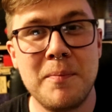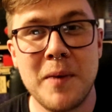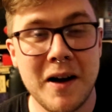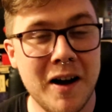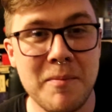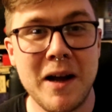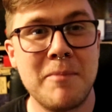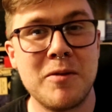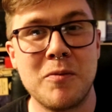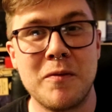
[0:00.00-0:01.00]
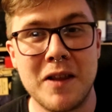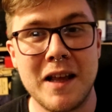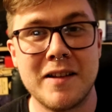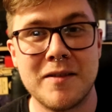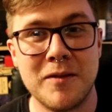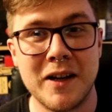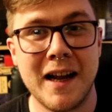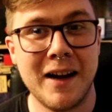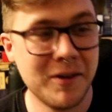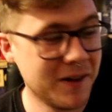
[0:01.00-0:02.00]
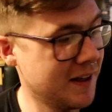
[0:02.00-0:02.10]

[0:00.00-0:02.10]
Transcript: But I'm happy with this for now.